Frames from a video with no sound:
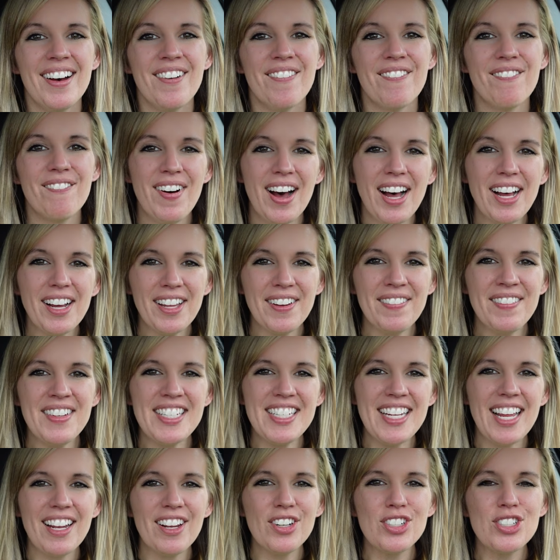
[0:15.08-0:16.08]
Welcome to
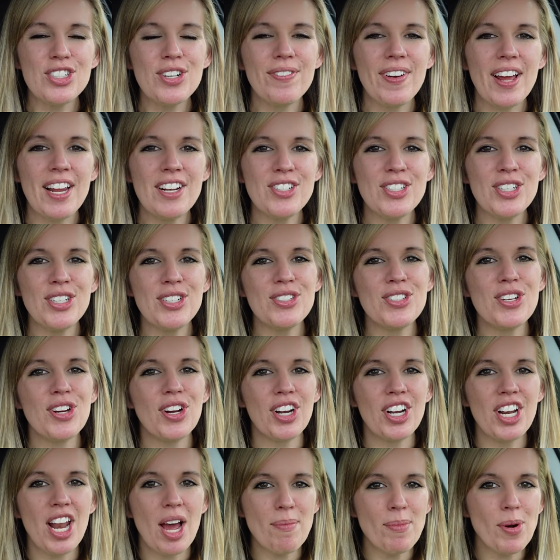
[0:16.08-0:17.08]
Taylor Traventures, your
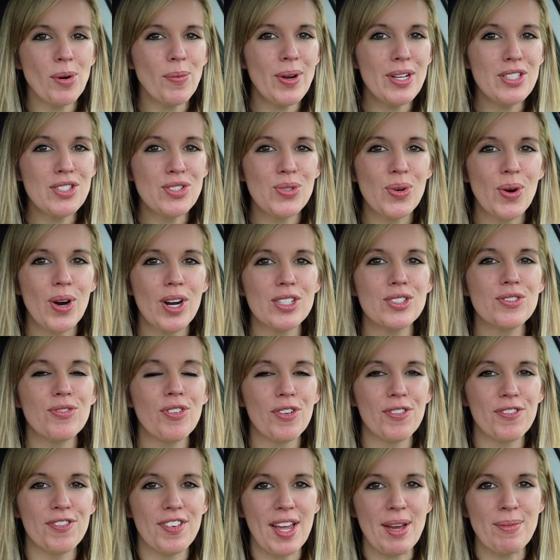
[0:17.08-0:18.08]
number one source
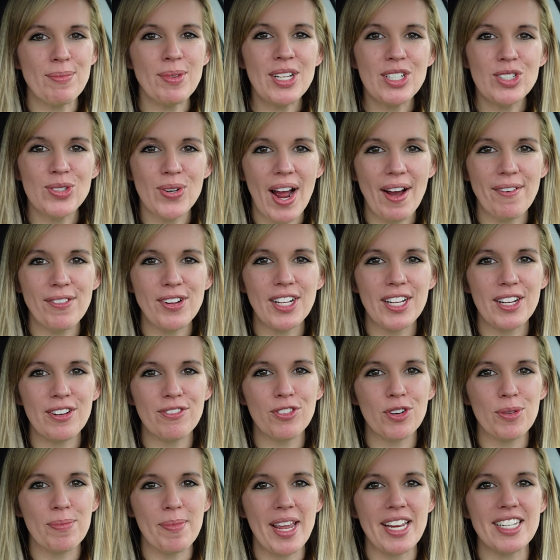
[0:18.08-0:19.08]
for family travel
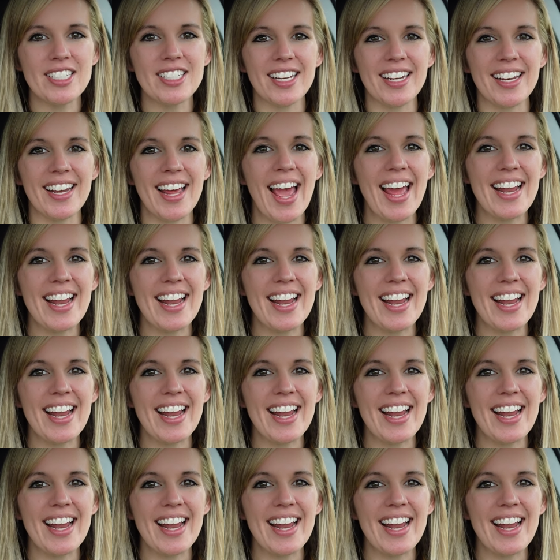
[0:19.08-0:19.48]
information.